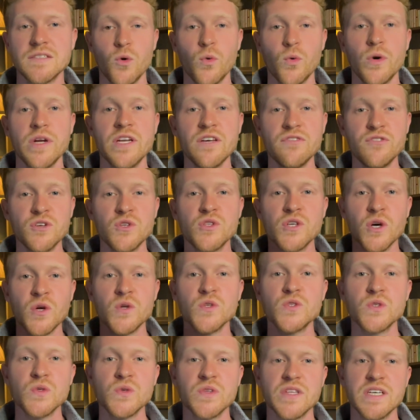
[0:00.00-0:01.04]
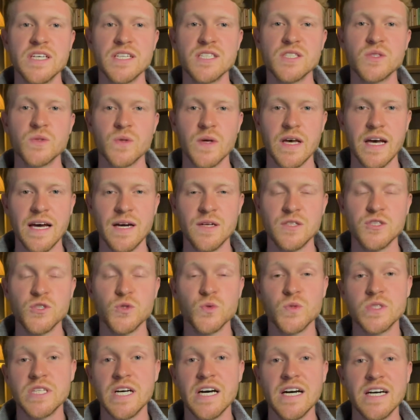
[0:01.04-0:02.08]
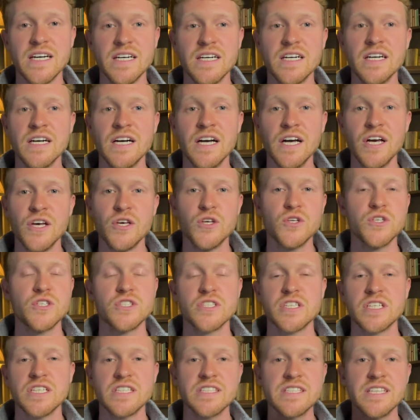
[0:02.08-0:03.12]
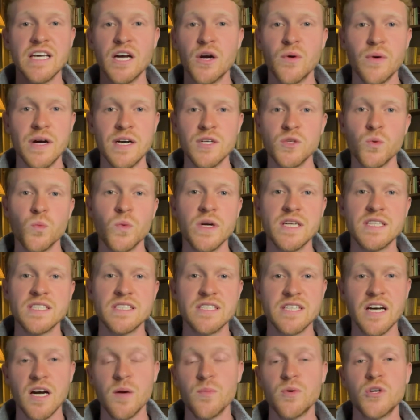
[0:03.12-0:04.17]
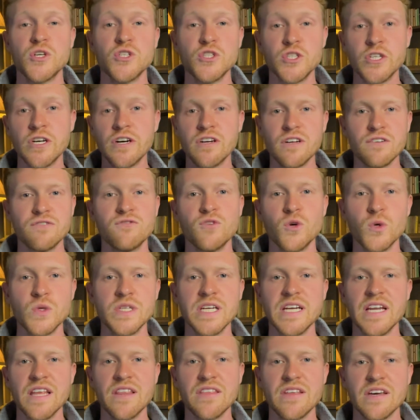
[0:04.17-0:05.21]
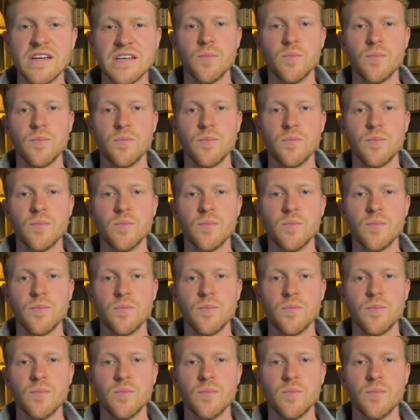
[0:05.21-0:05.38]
When if you don't do this and you retire, you're just going to sit around and wait to die because you can't afford anything.